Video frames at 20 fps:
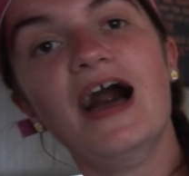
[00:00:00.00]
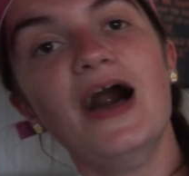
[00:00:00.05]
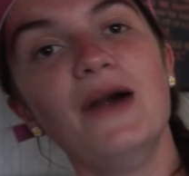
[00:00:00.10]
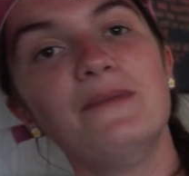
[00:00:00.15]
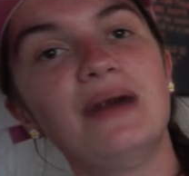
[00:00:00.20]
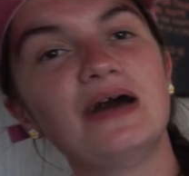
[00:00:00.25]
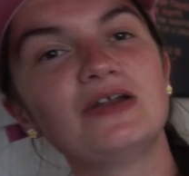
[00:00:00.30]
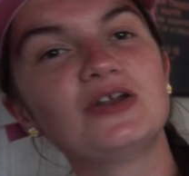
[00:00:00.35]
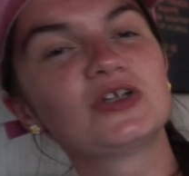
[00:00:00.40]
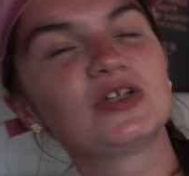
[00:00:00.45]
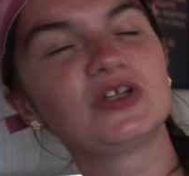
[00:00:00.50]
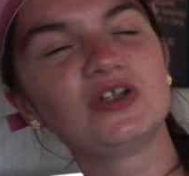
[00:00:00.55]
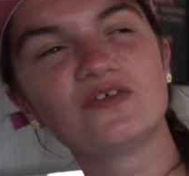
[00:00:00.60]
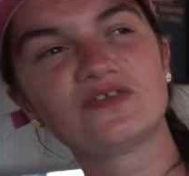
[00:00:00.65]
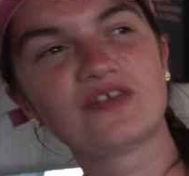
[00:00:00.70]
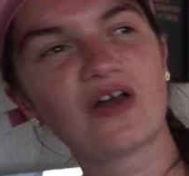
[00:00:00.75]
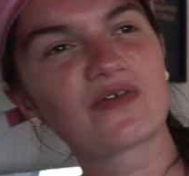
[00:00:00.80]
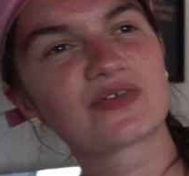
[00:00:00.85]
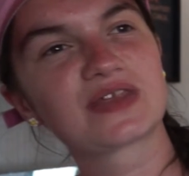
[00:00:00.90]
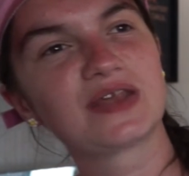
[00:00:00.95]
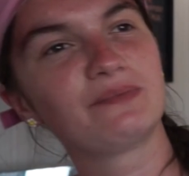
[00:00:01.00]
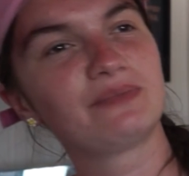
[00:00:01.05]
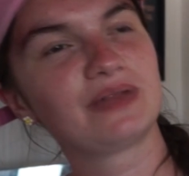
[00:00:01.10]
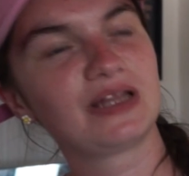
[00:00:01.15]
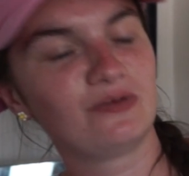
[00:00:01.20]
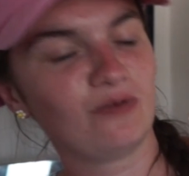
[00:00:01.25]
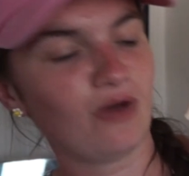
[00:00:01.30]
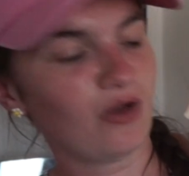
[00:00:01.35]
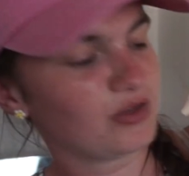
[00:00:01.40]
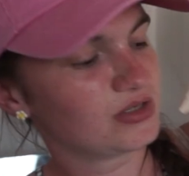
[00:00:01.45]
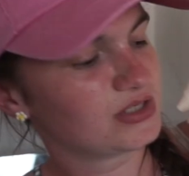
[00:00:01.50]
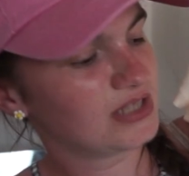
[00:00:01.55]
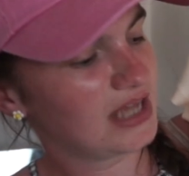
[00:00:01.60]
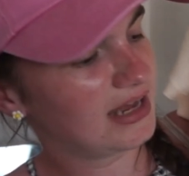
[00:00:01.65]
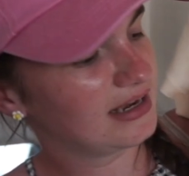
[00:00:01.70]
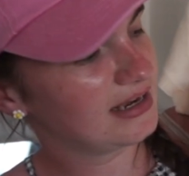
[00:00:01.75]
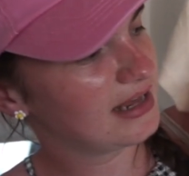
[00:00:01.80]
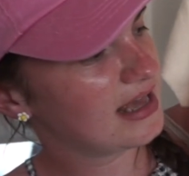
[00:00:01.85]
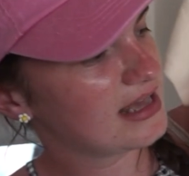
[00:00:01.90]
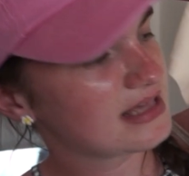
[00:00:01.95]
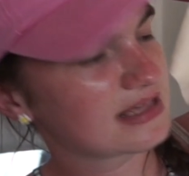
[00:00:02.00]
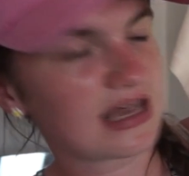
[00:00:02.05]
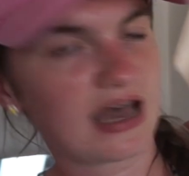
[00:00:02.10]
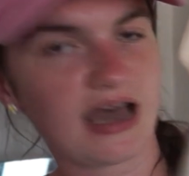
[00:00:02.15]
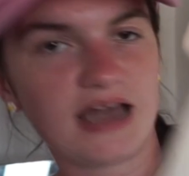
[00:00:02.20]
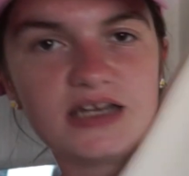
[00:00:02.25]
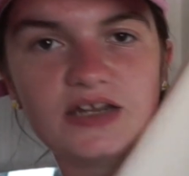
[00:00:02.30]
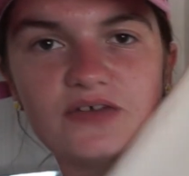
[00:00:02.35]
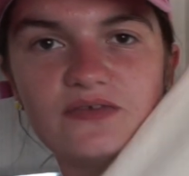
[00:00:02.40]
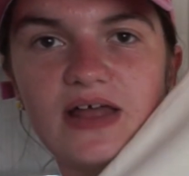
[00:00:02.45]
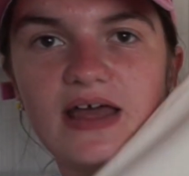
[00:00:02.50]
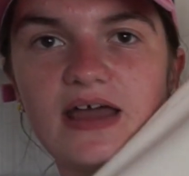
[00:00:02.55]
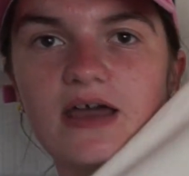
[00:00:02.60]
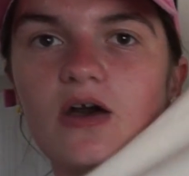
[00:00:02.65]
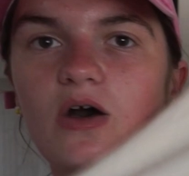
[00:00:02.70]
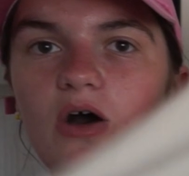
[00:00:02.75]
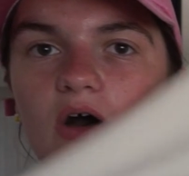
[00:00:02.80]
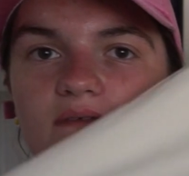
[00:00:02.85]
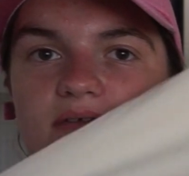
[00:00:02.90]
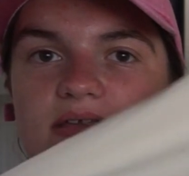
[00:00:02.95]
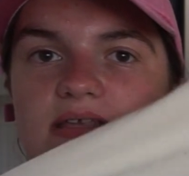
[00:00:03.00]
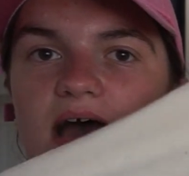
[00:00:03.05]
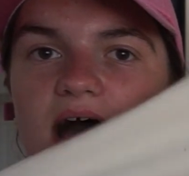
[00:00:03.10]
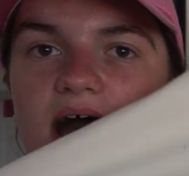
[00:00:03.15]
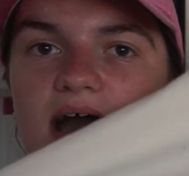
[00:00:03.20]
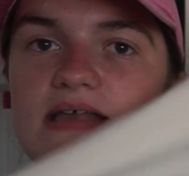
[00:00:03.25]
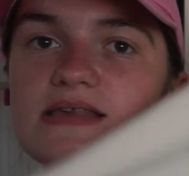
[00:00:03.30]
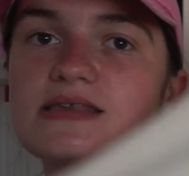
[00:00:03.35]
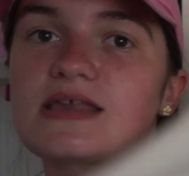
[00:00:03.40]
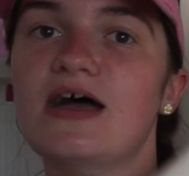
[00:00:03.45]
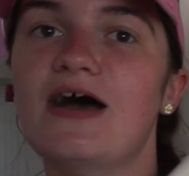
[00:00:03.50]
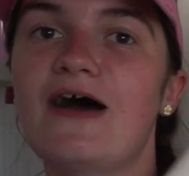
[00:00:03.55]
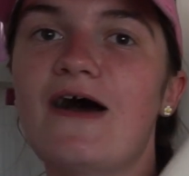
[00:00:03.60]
But I just loved how simple it was. And it is kind of like oversized,